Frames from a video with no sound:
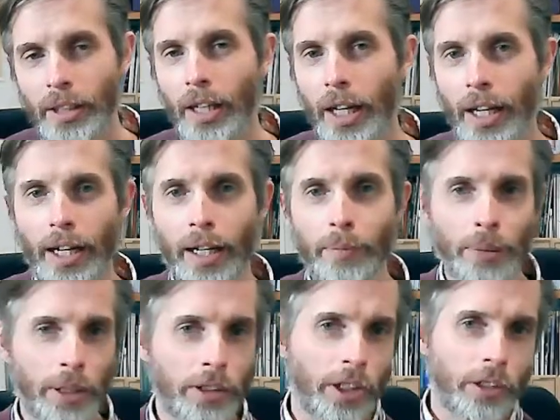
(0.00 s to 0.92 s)

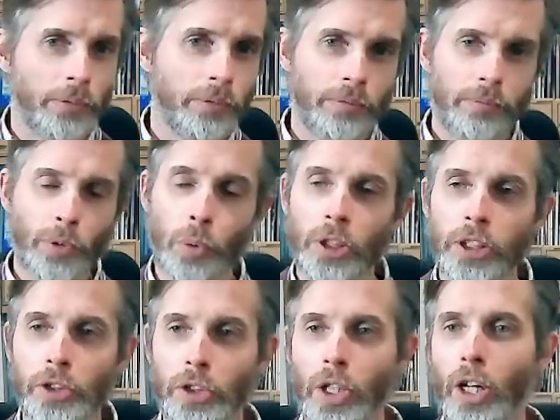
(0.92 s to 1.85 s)
but you know, all in
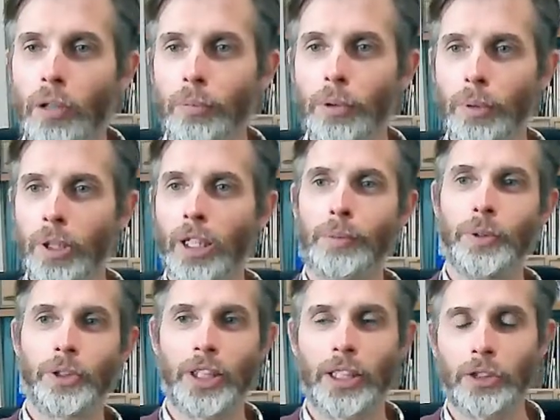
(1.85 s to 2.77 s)
good time. We will come on
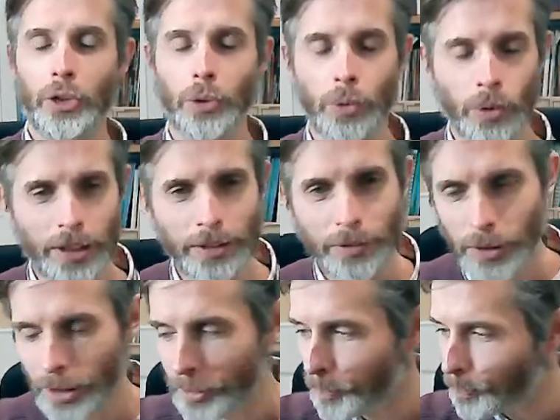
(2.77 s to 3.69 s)
to that shortly.
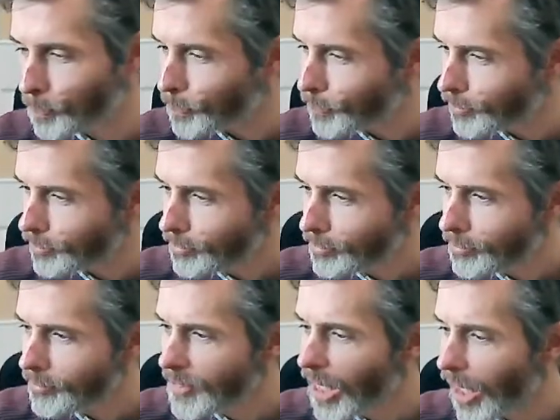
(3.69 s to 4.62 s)
So,
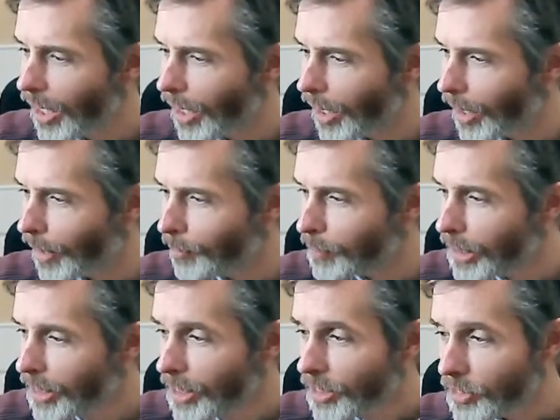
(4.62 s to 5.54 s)
so
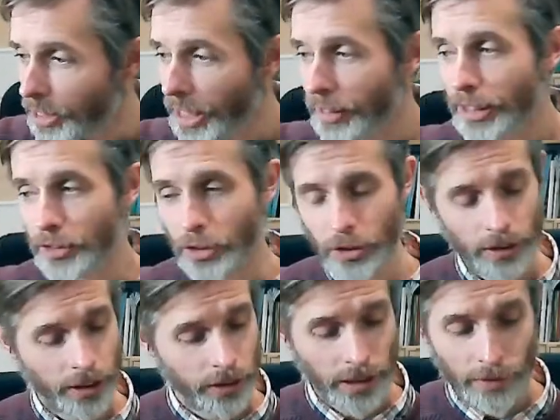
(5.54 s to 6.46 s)
yeah,
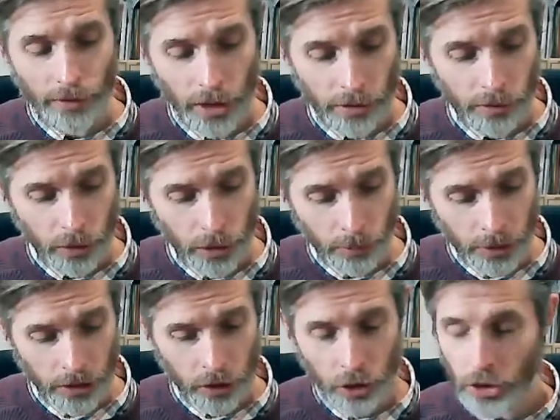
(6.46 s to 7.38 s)
let's have a go. So we're
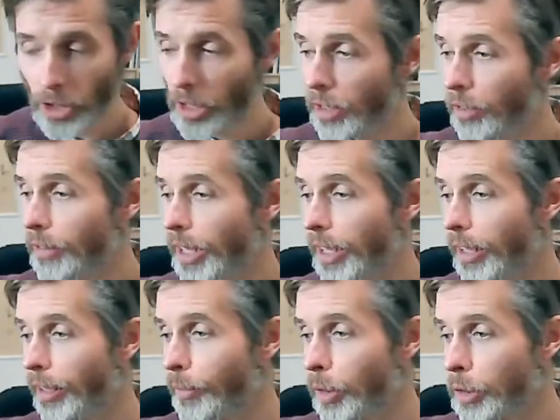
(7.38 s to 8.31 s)
going to start
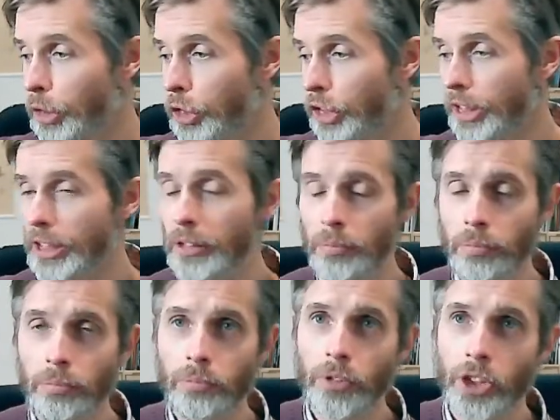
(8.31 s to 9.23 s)
on the G,
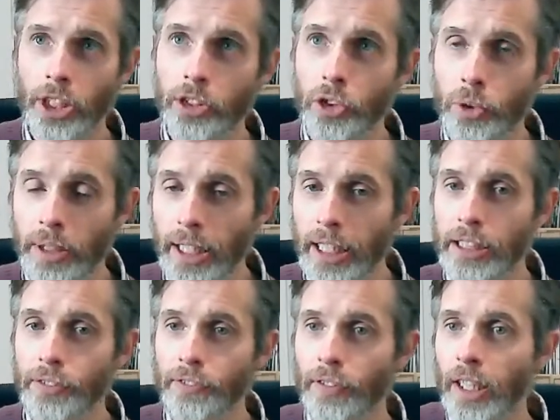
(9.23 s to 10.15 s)
2nd string,
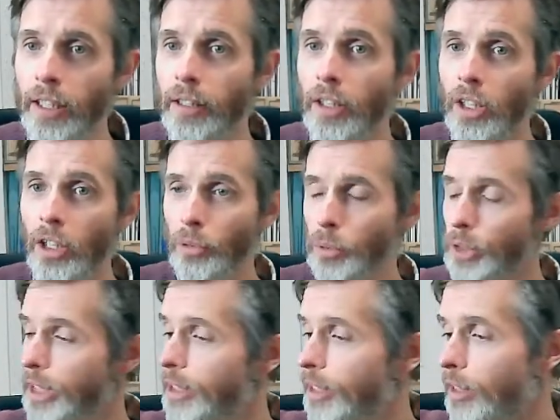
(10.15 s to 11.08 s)
8th fret. We'll
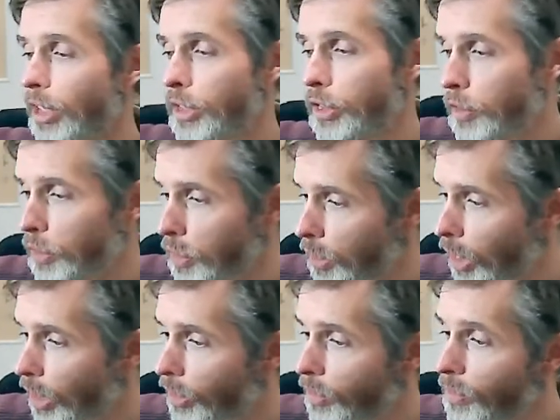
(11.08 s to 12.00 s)
take it nice and
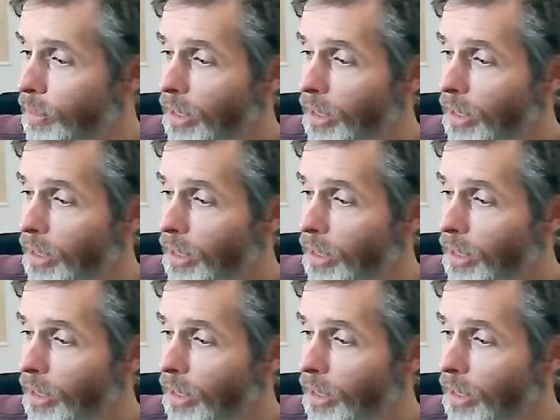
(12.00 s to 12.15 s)
slow,